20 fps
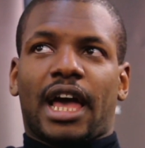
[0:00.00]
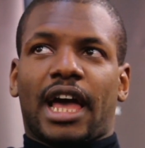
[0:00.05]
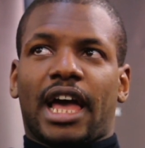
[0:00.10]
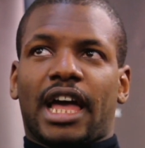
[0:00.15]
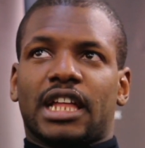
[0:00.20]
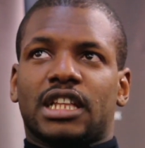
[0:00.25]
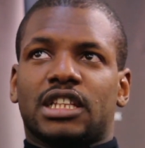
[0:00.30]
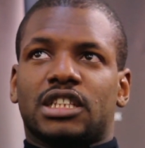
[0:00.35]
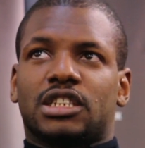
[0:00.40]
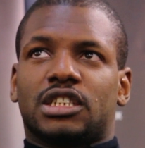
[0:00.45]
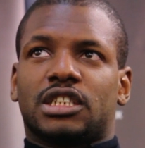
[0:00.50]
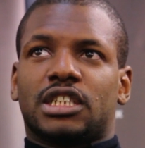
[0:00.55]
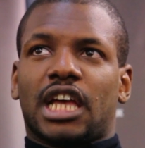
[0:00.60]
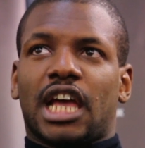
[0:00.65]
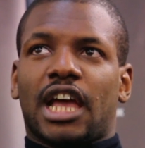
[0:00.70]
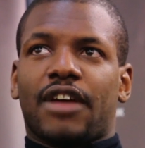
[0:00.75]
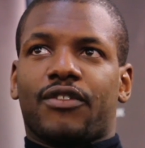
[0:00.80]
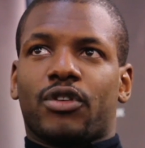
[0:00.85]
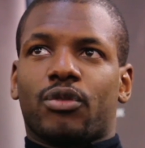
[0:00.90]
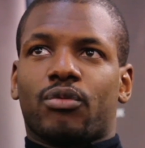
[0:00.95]
and
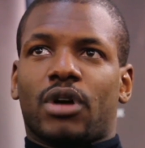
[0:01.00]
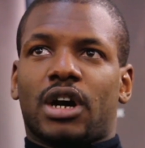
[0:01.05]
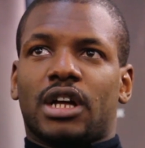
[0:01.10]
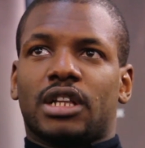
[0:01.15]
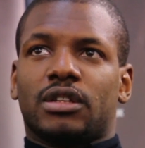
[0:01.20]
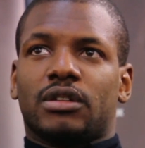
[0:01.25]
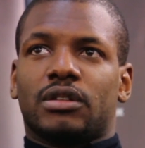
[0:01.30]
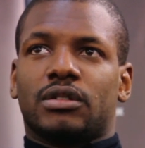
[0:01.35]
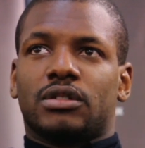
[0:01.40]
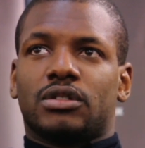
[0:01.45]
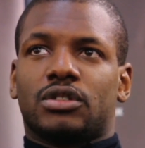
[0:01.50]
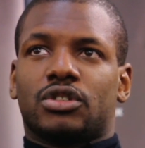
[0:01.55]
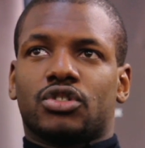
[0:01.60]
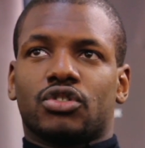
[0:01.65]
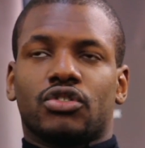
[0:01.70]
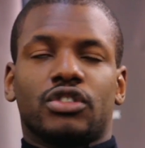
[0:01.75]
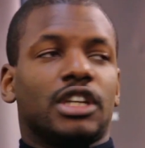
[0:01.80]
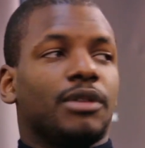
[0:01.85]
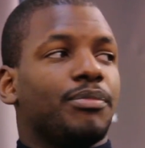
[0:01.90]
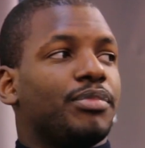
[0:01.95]
everyone
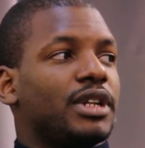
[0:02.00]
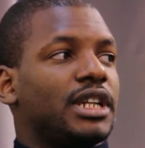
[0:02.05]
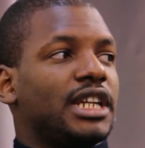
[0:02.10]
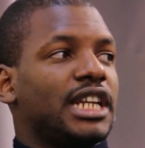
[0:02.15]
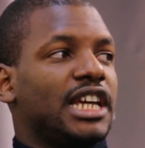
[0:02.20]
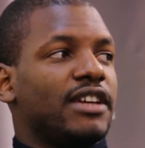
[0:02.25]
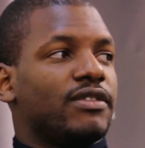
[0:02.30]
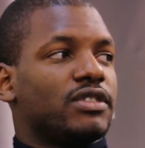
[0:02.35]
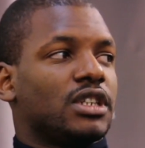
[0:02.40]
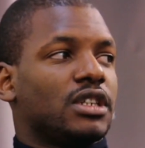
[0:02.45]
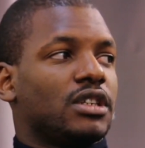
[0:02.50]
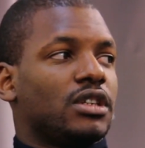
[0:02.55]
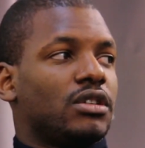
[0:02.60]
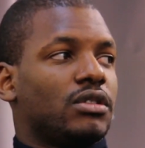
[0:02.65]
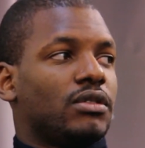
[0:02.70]
truly believes in